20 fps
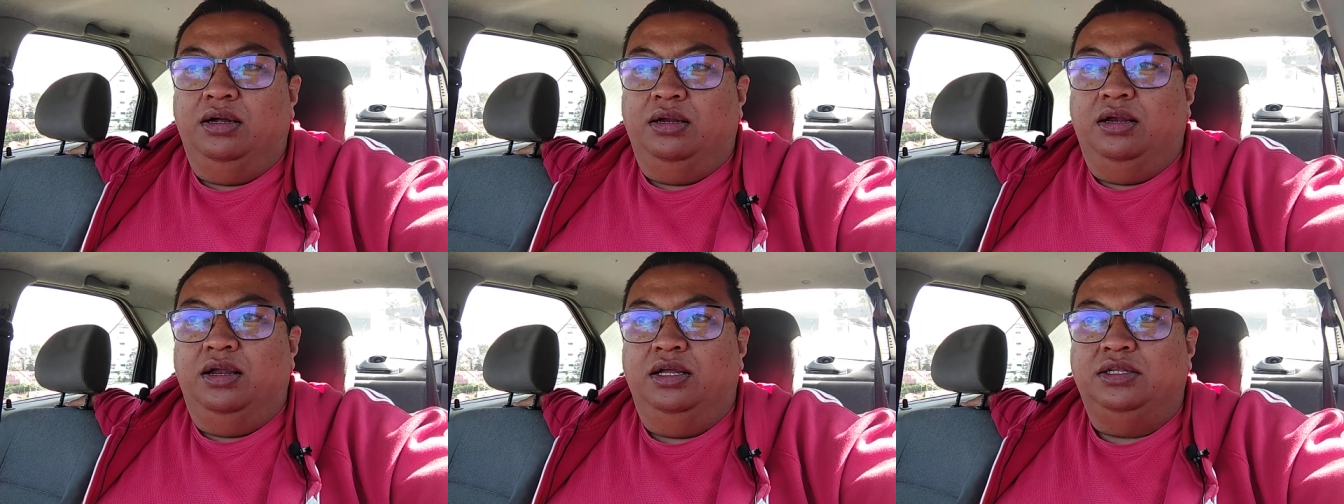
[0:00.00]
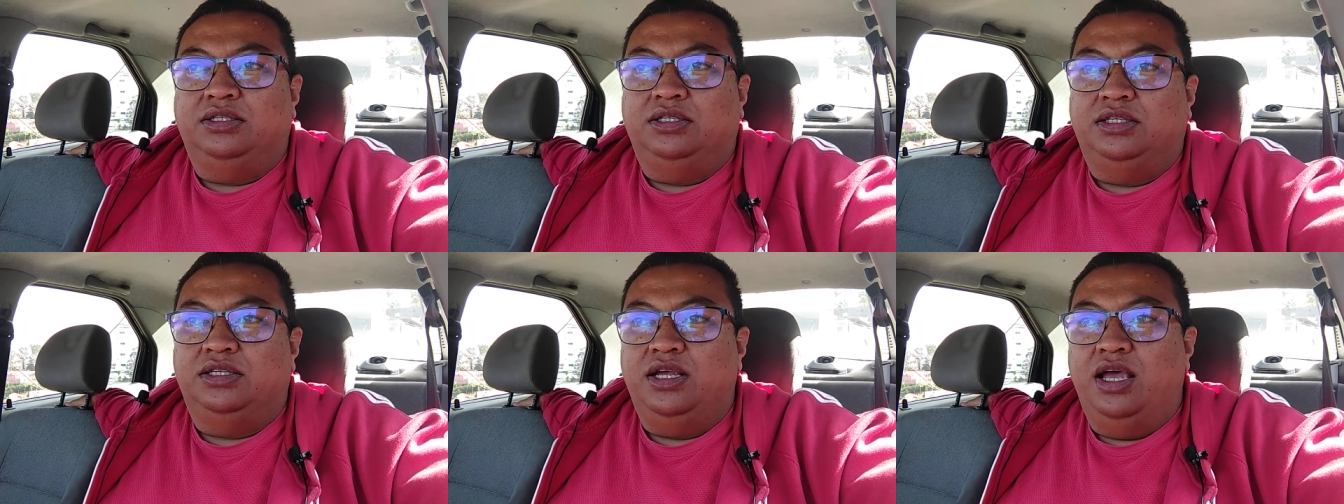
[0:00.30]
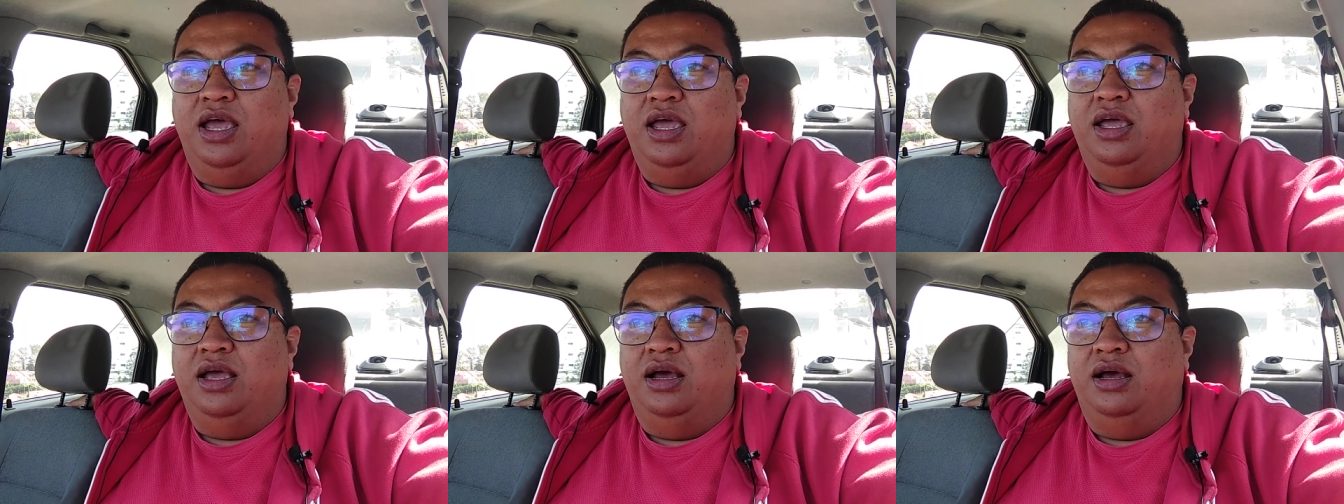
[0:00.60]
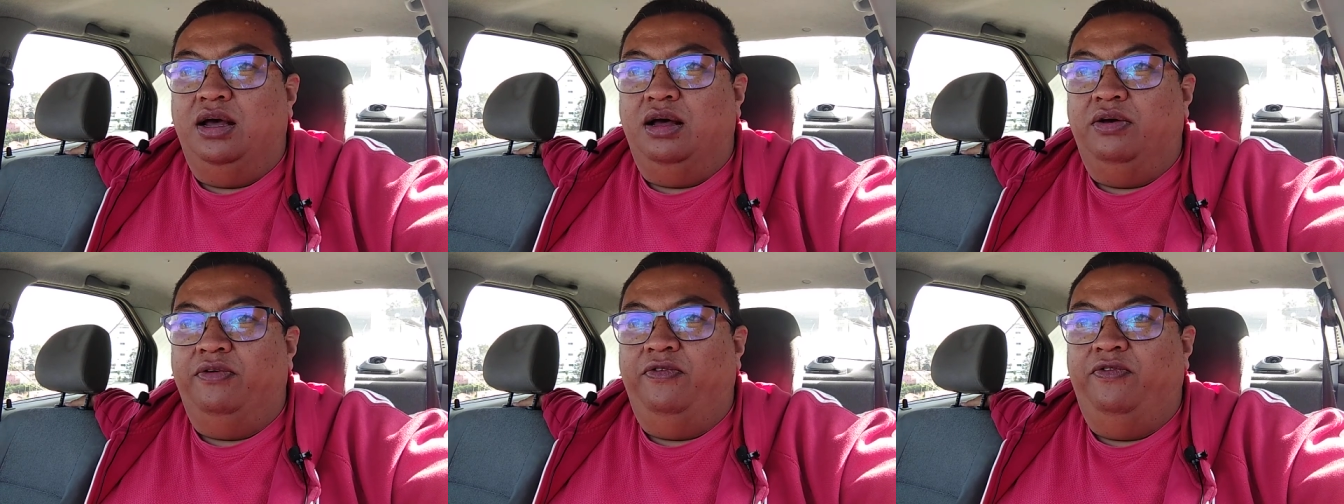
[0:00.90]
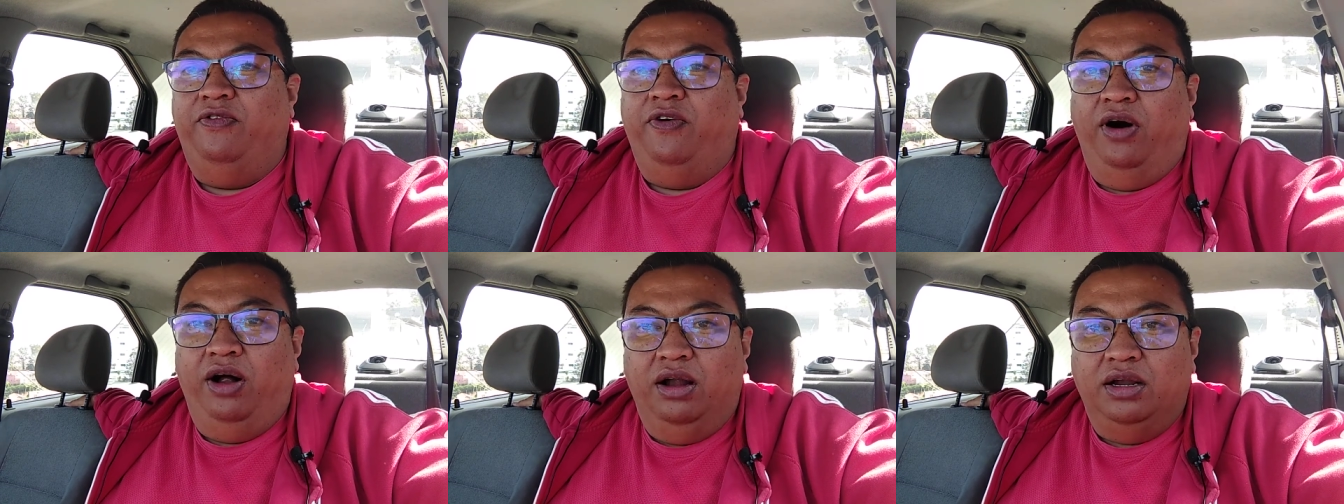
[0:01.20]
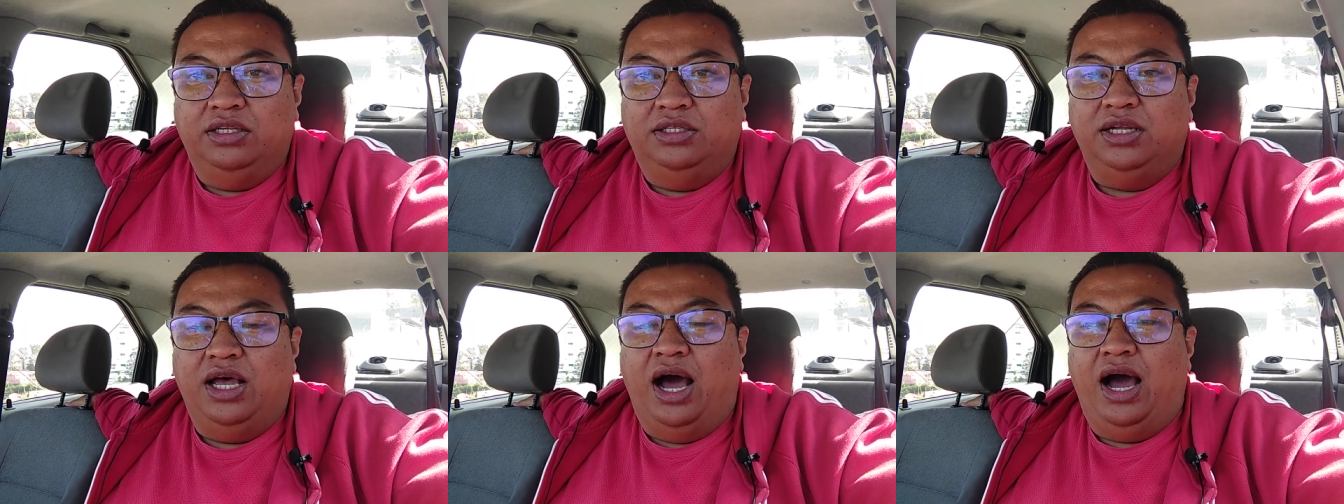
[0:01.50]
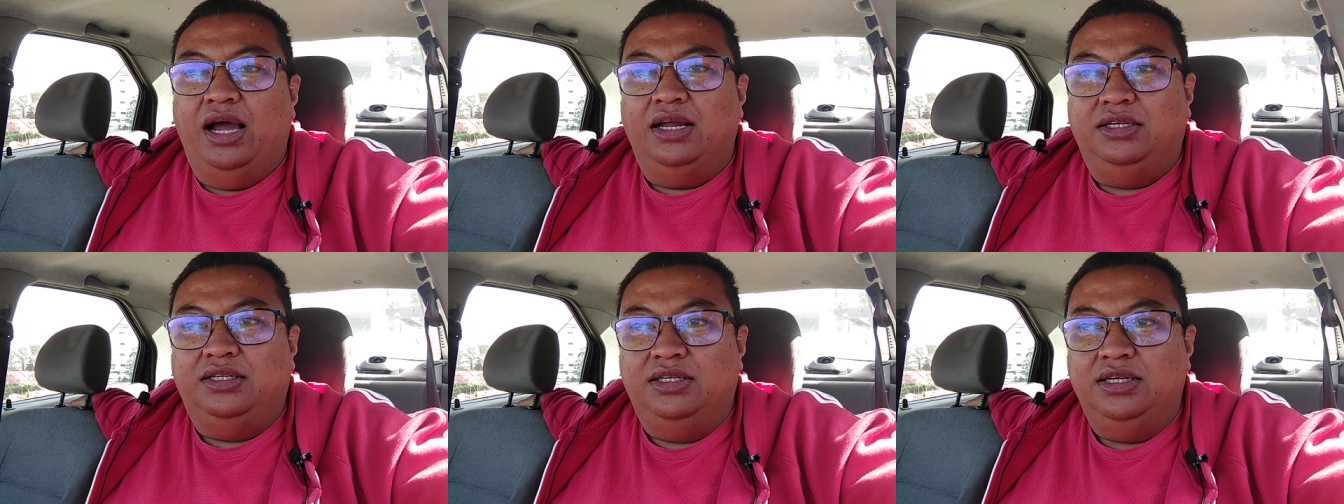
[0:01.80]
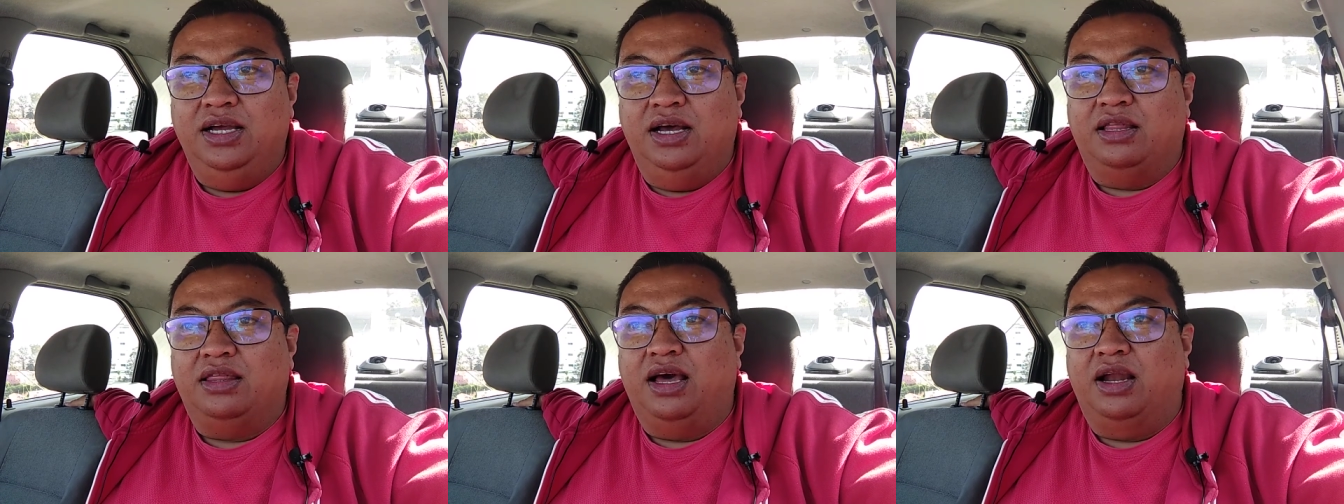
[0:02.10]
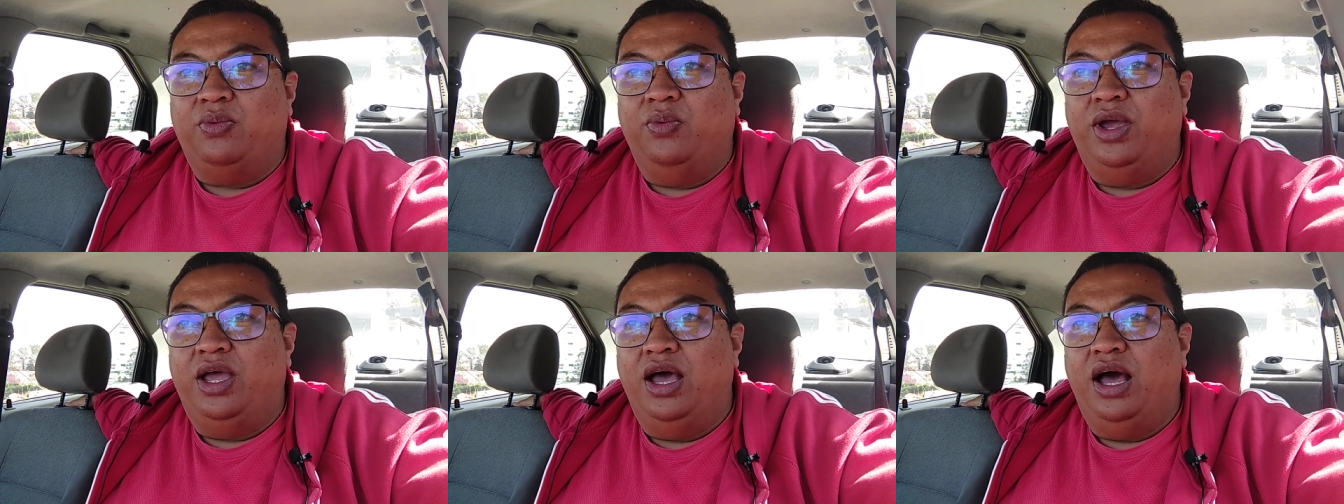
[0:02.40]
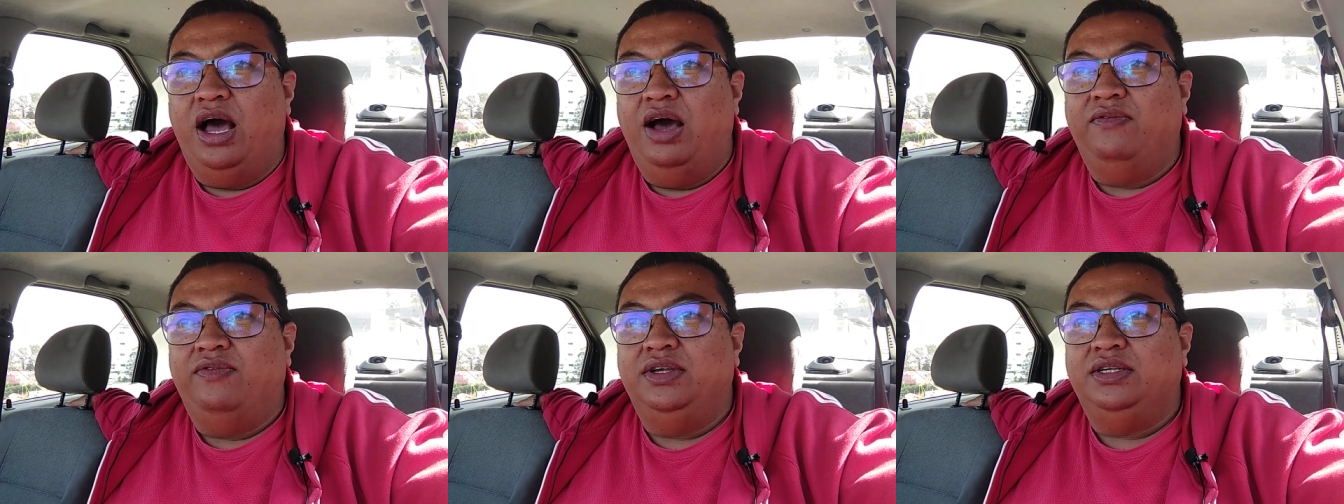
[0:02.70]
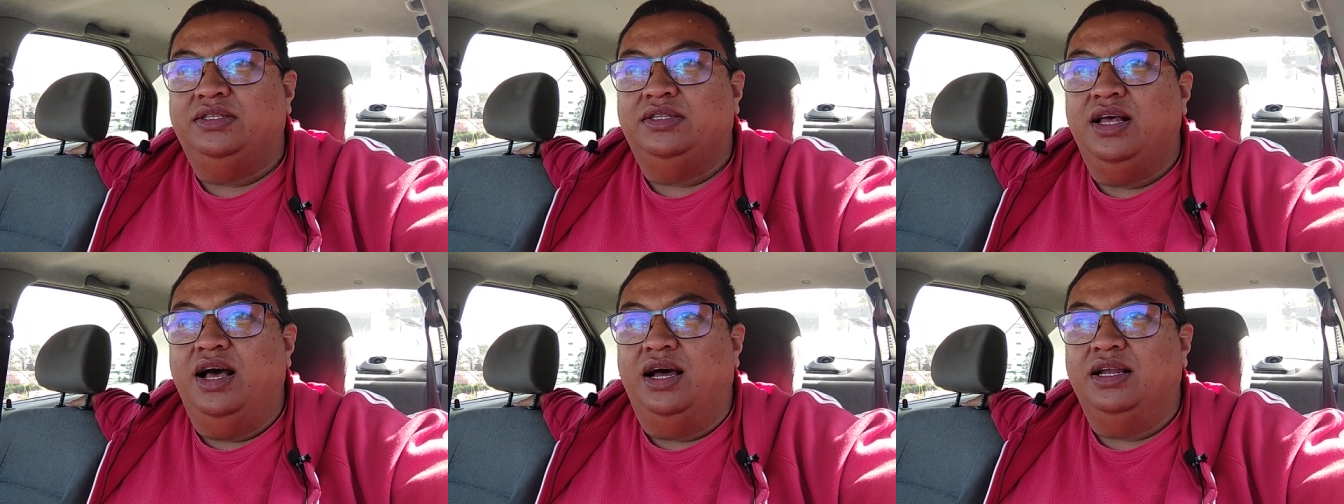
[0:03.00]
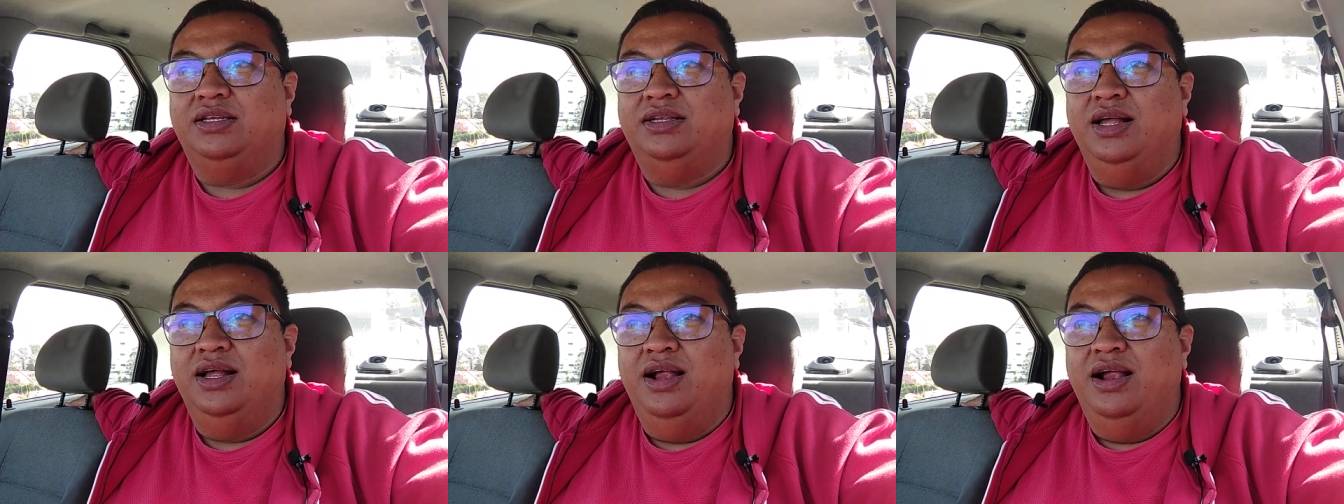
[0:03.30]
let's say false idea that we have is that